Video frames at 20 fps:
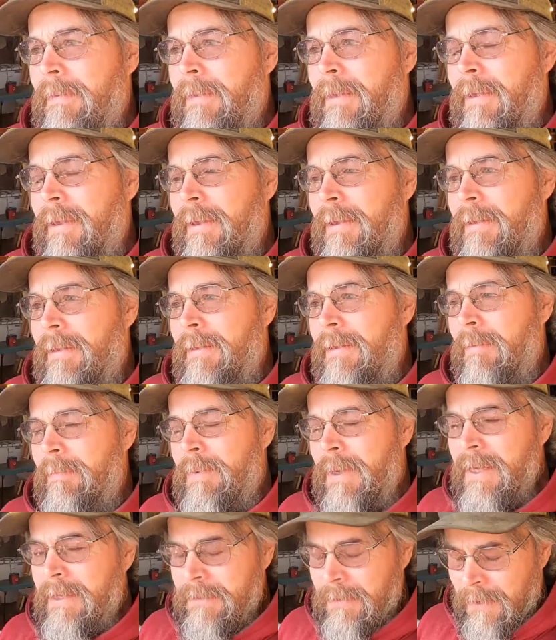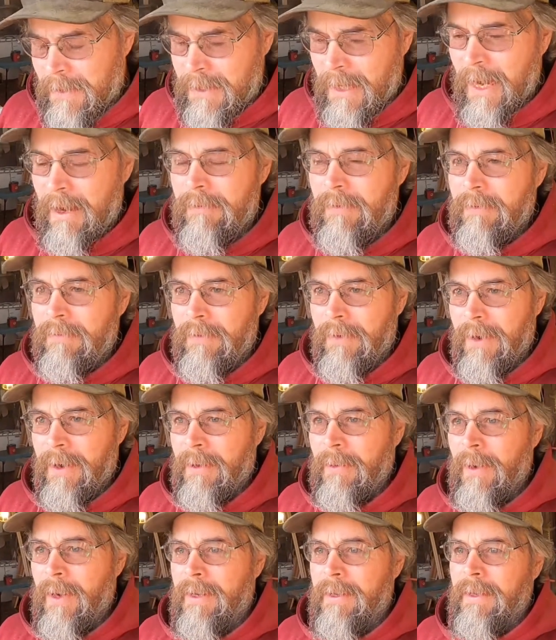the bees recover
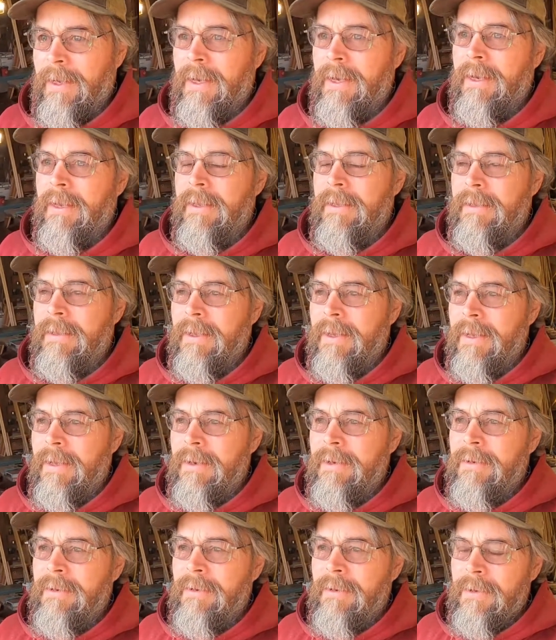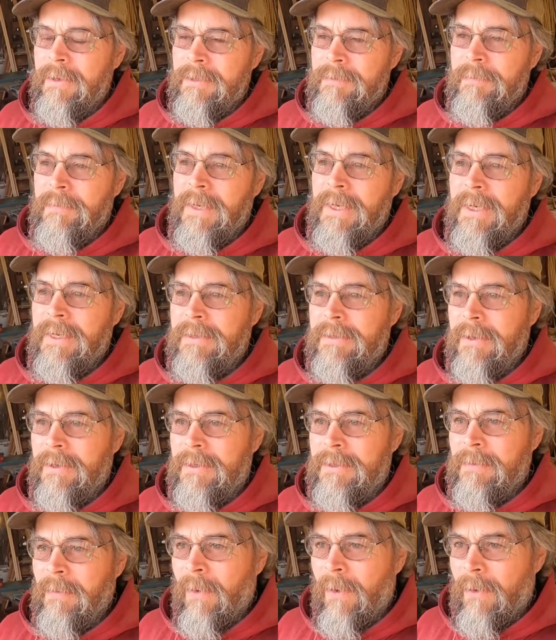very quickly. The nurse bees
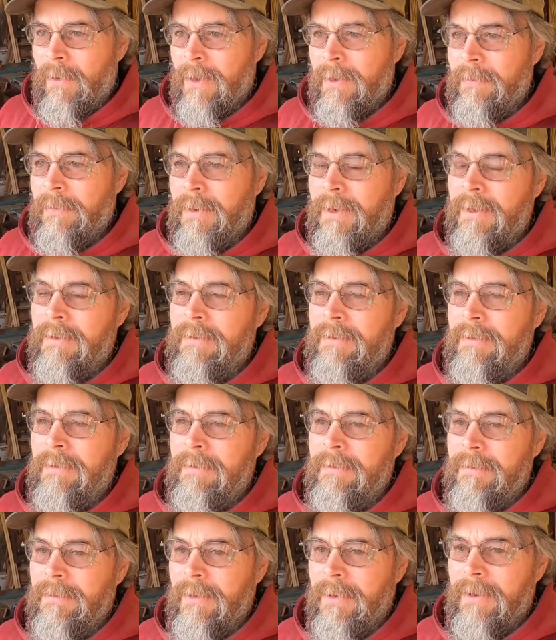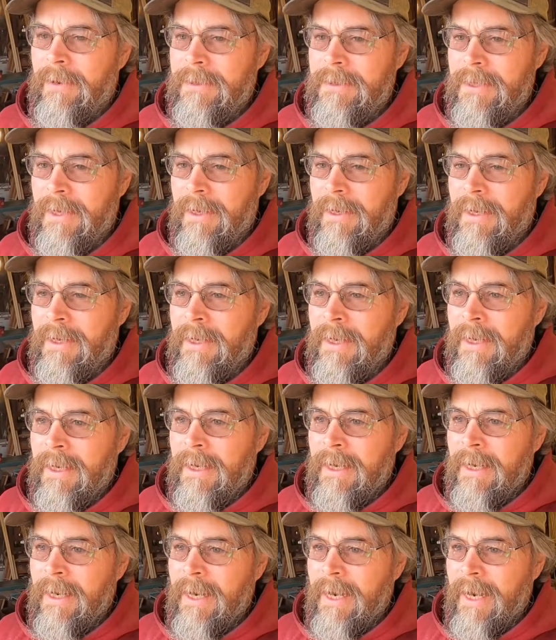are swollen with royal jelly
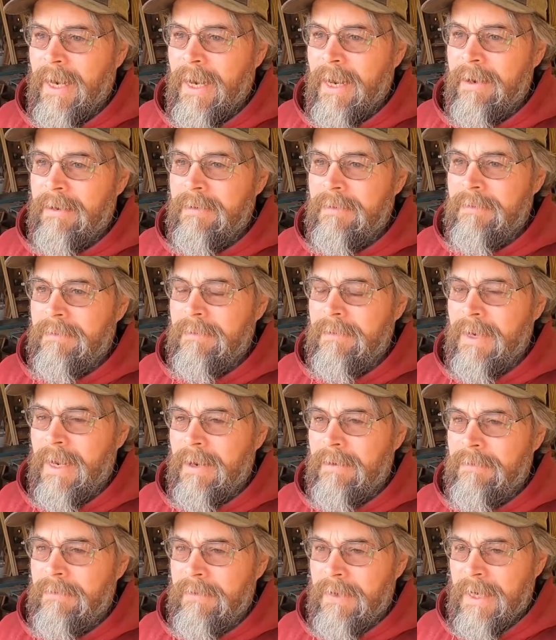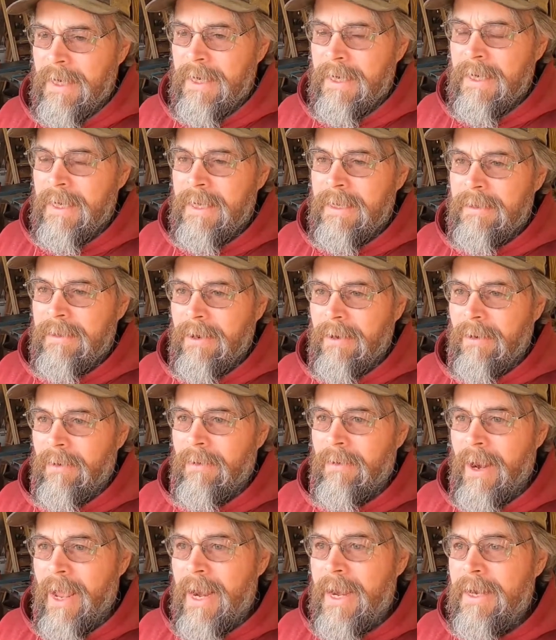and feed.
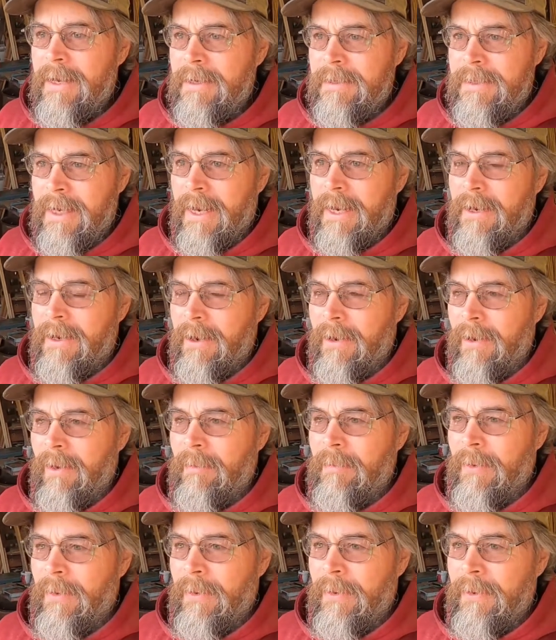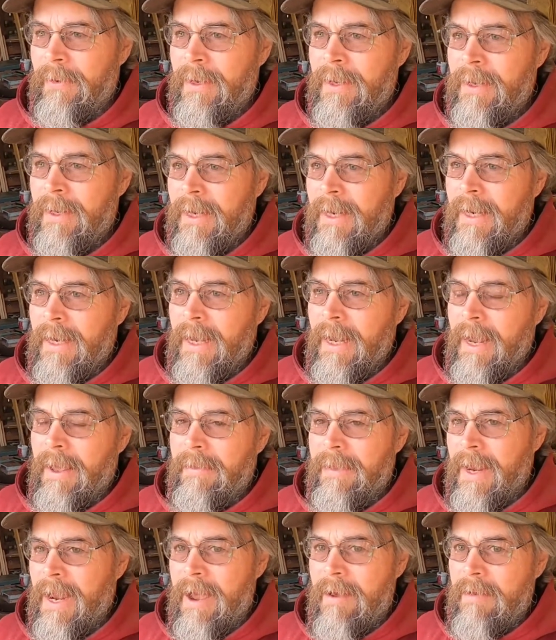They're ready to take care of brood,
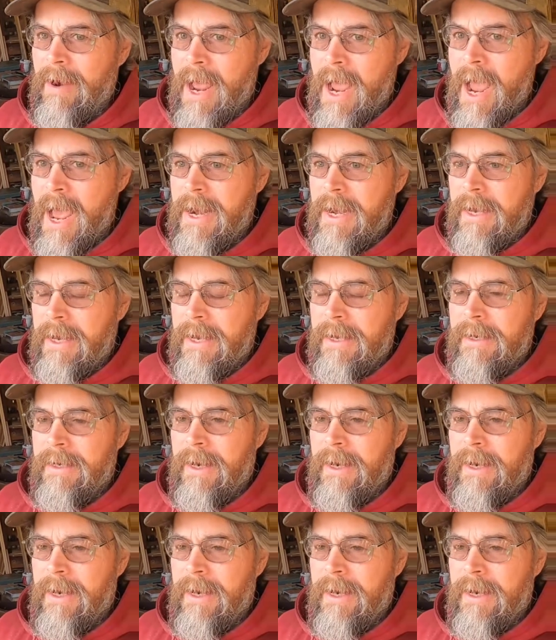and they haven't had any